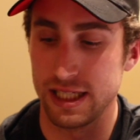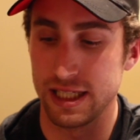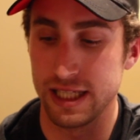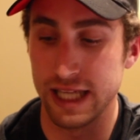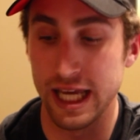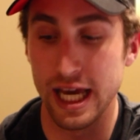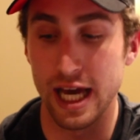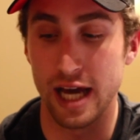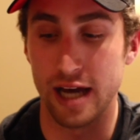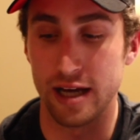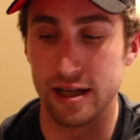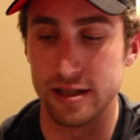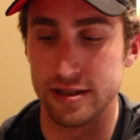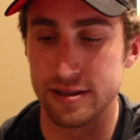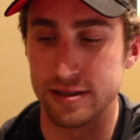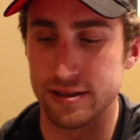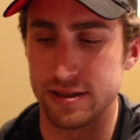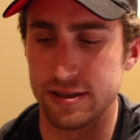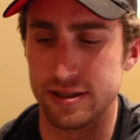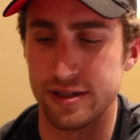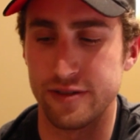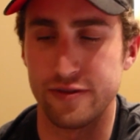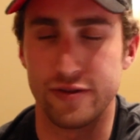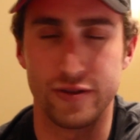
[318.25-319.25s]
Yeah,
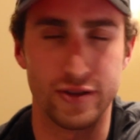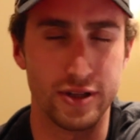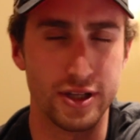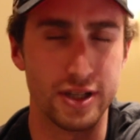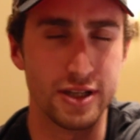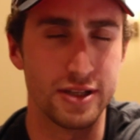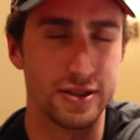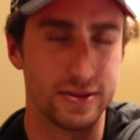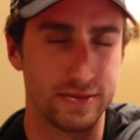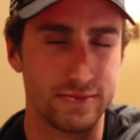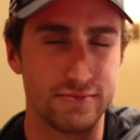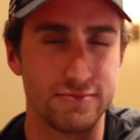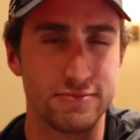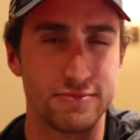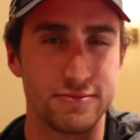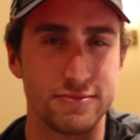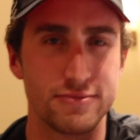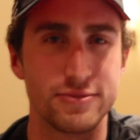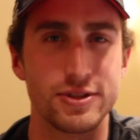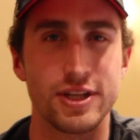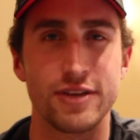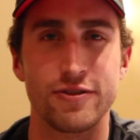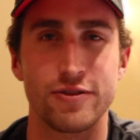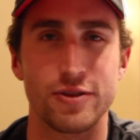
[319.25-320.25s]
definitely
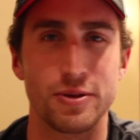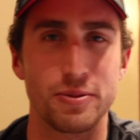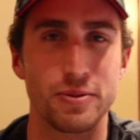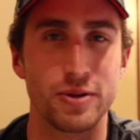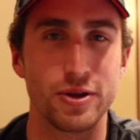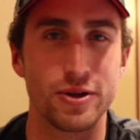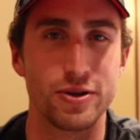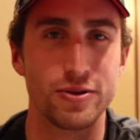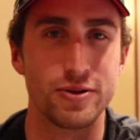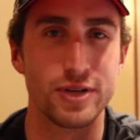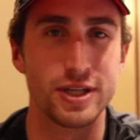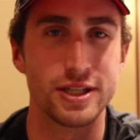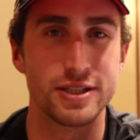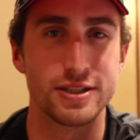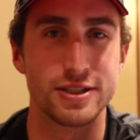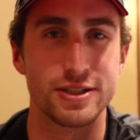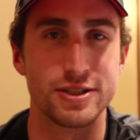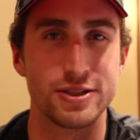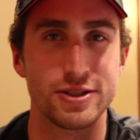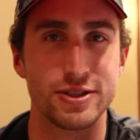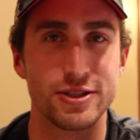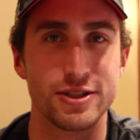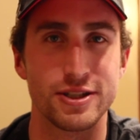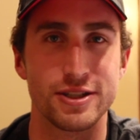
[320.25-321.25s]
be able to race
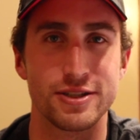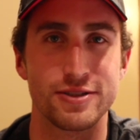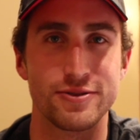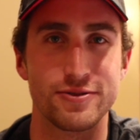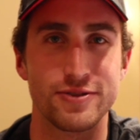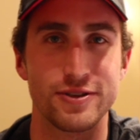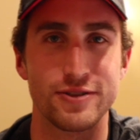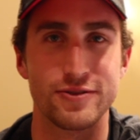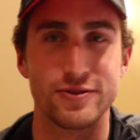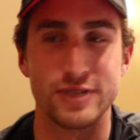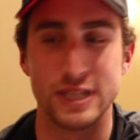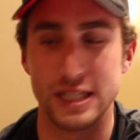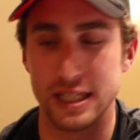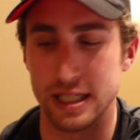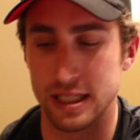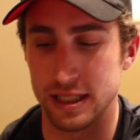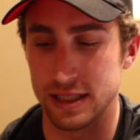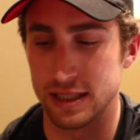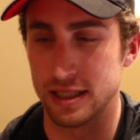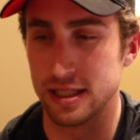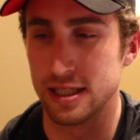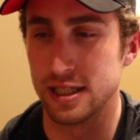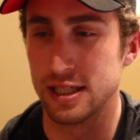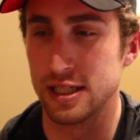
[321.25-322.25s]
in
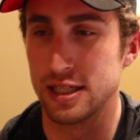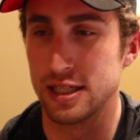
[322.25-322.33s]
2015.